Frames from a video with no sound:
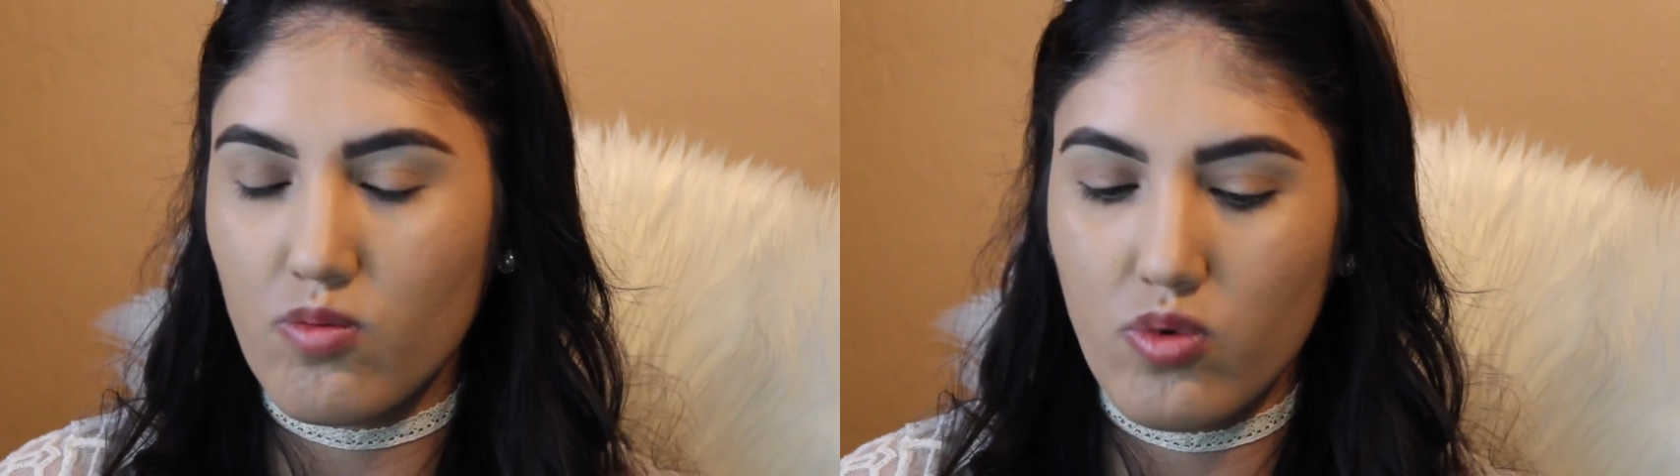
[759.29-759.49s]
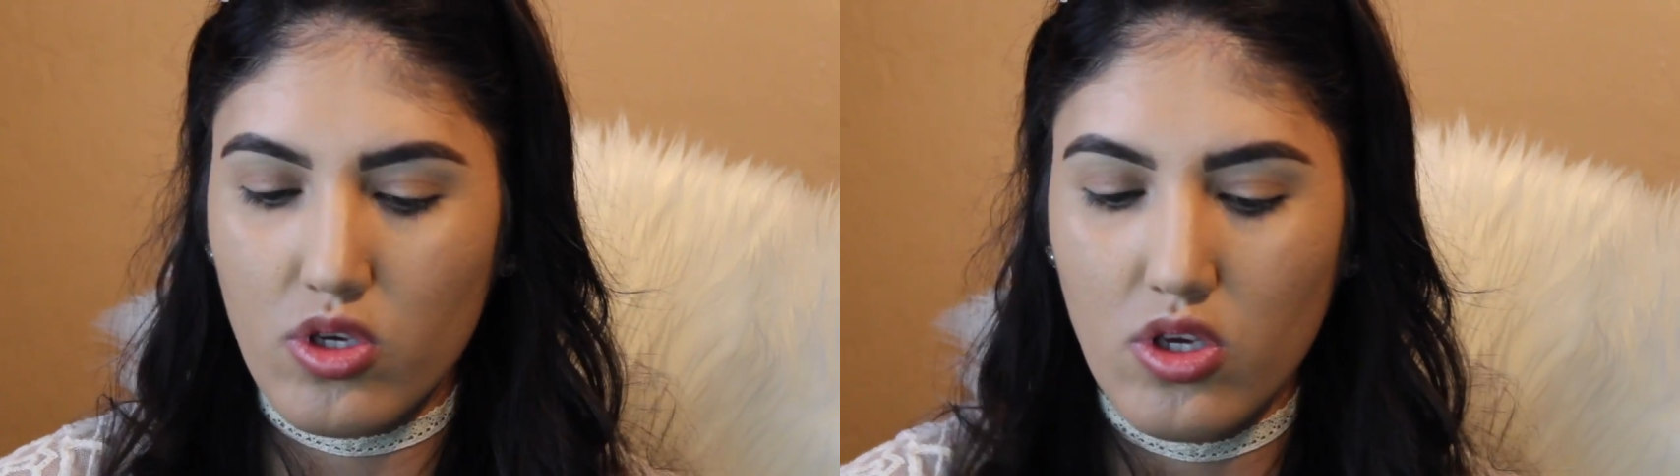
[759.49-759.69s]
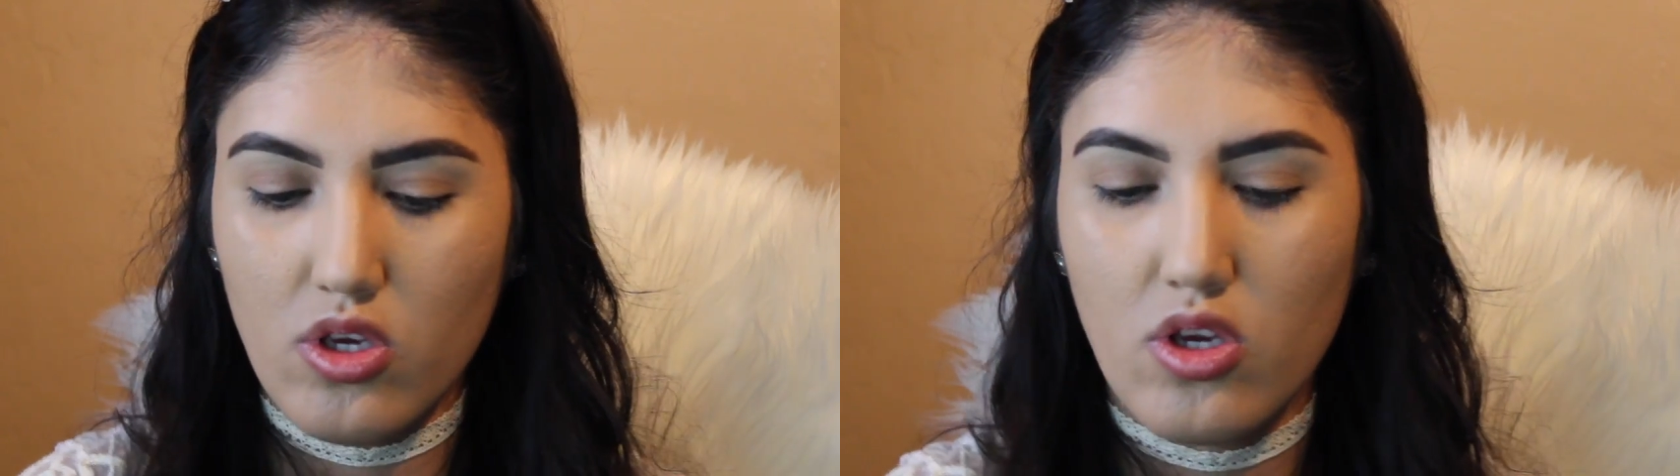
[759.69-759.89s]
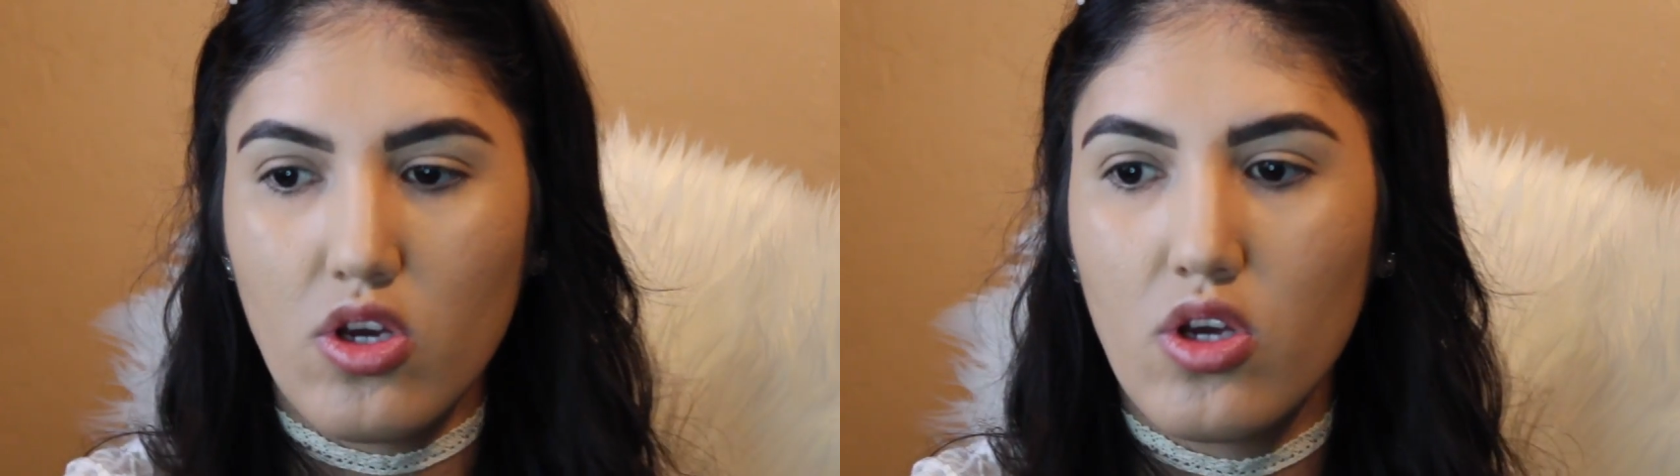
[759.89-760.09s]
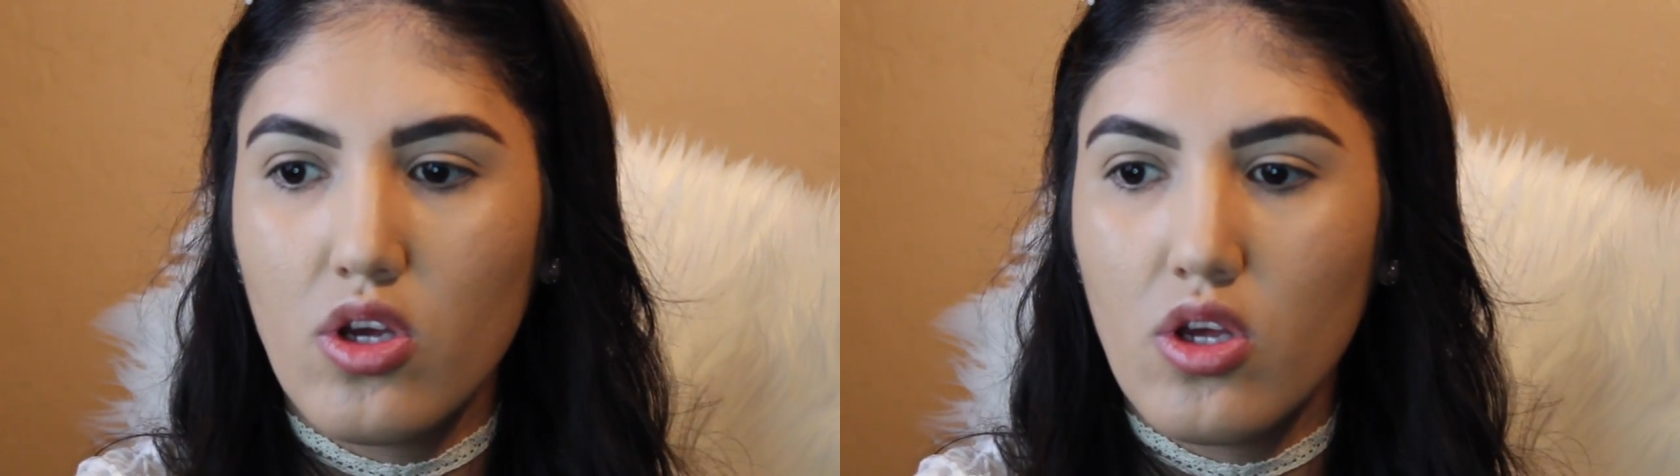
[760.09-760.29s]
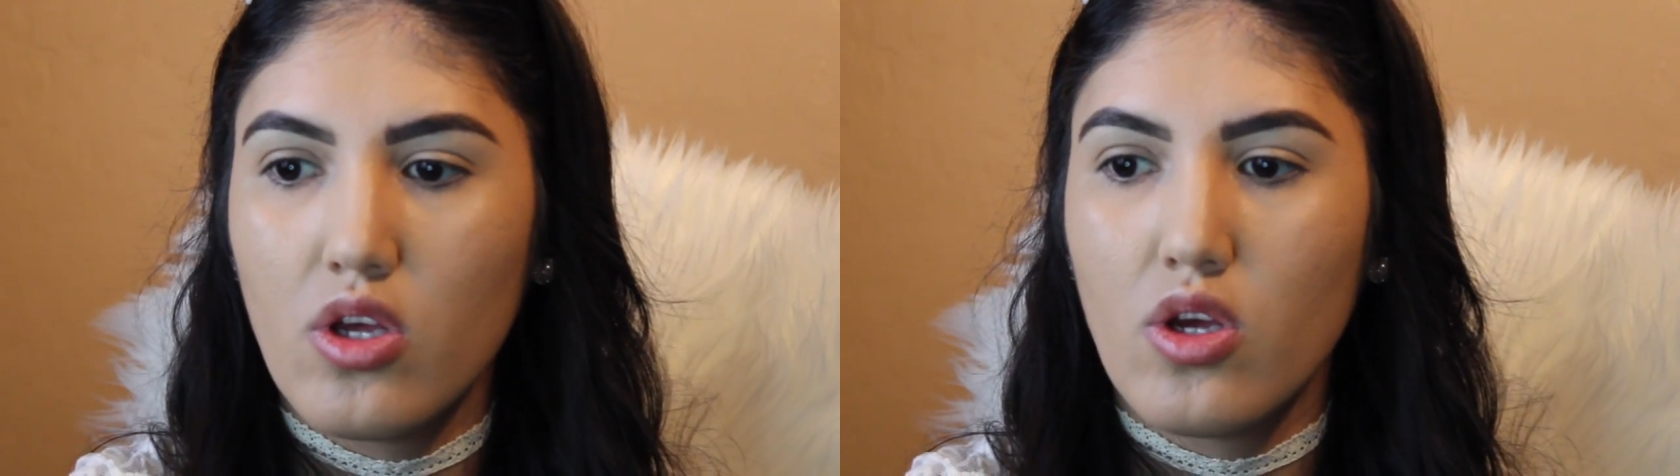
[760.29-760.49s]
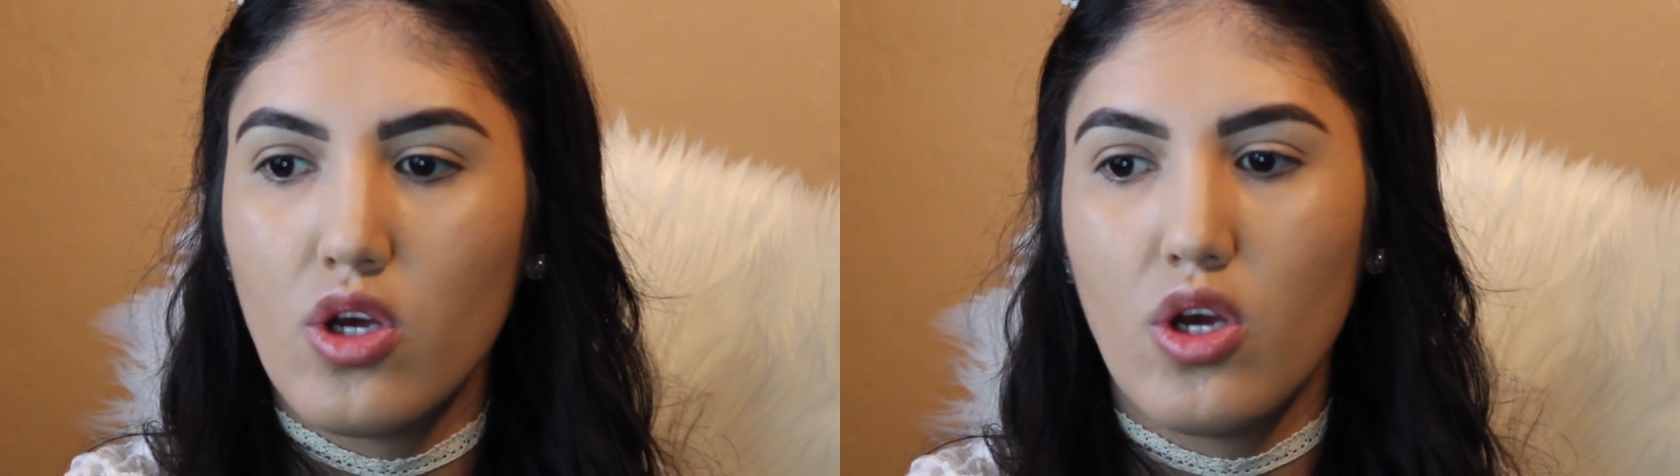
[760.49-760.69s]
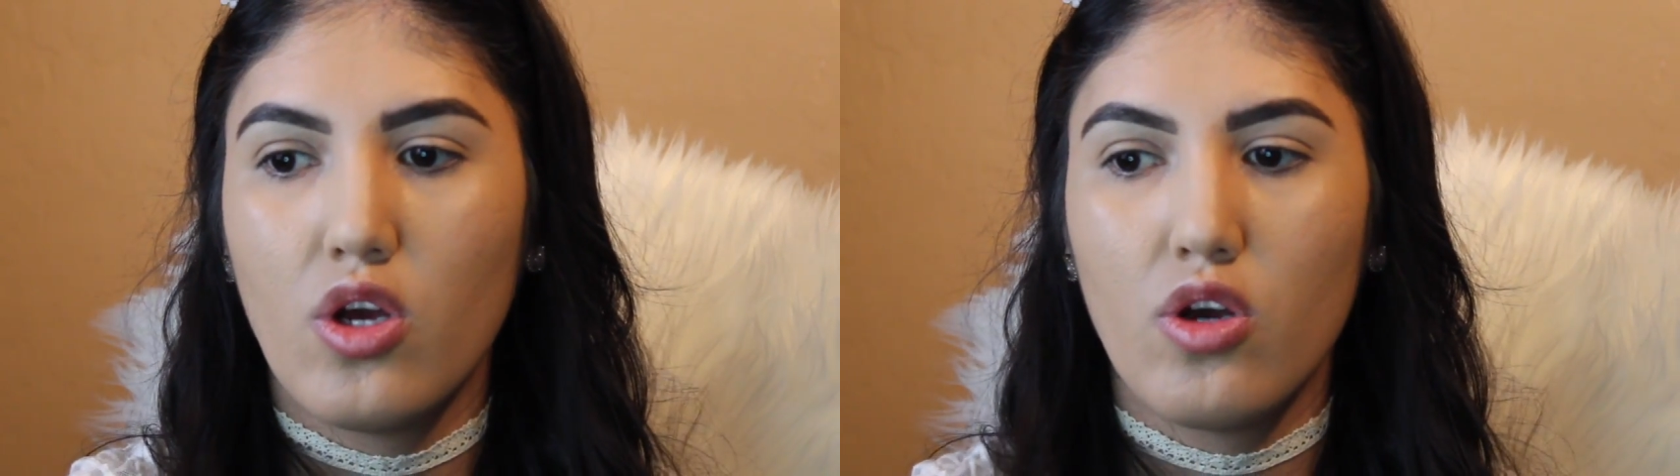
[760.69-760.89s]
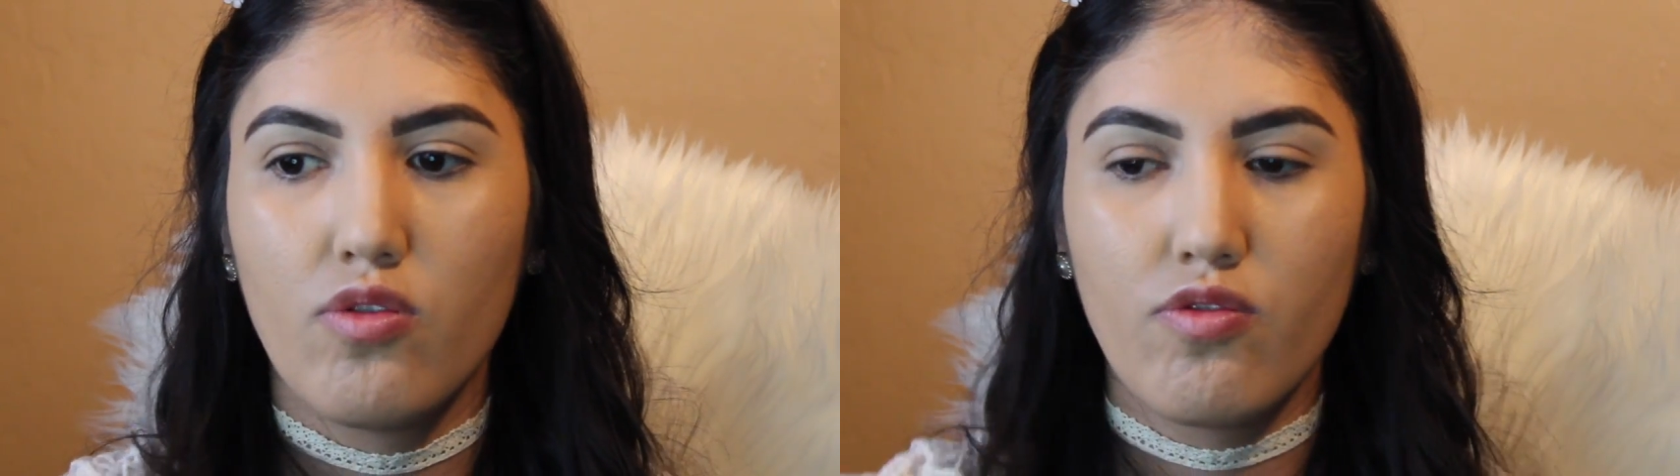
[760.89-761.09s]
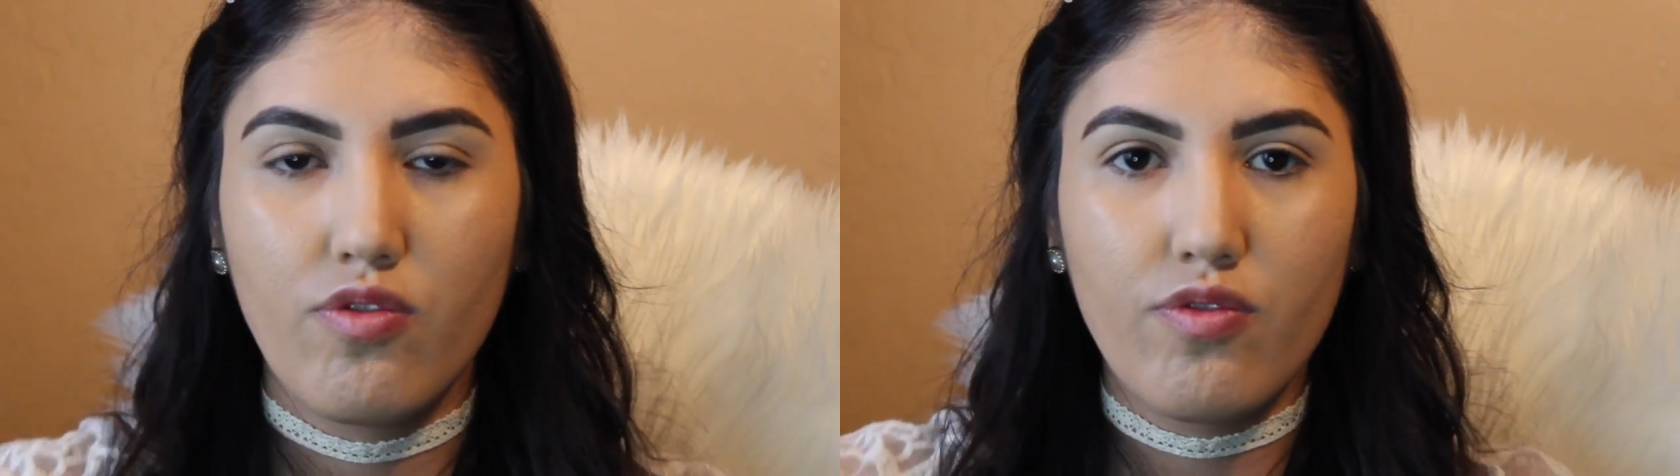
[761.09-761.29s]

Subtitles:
We have